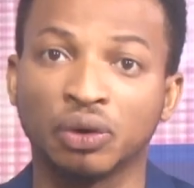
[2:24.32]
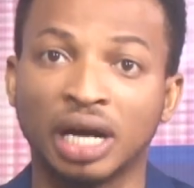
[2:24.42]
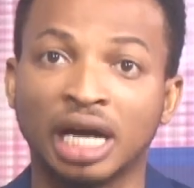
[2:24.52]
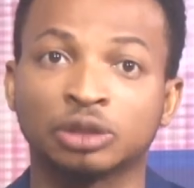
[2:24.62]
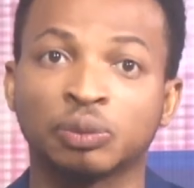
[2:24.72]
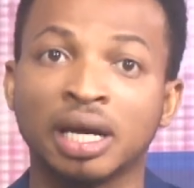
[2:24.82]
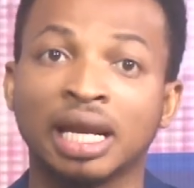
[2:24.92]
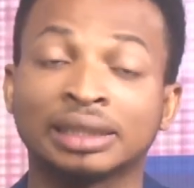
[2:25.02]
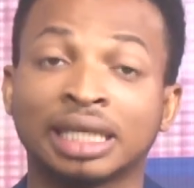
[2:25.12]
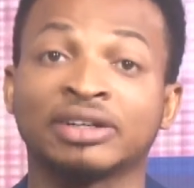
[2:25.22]
as well
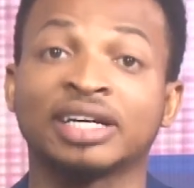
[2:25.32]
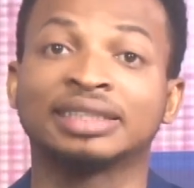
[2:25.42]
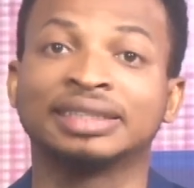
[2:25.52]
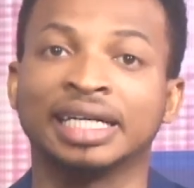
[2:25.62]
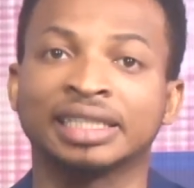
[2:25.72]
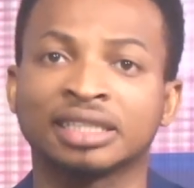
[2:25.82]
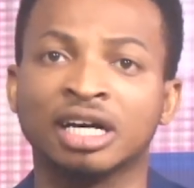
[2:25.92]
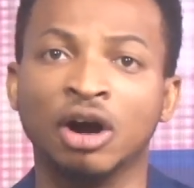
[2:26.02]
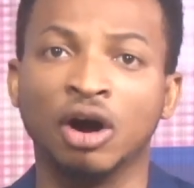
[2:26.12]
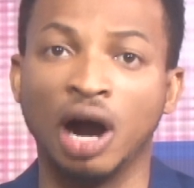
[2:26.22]
as another test
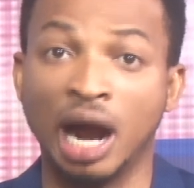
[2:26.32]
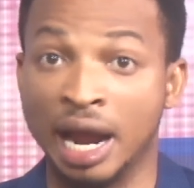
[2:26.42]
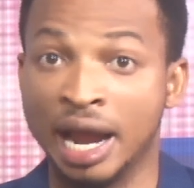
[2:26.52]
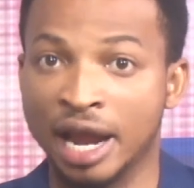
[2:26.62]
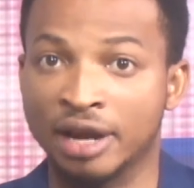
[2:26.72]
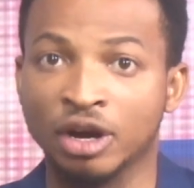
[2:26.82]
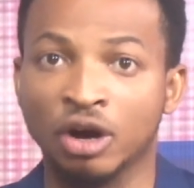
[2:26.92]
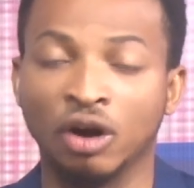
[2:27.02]
ahead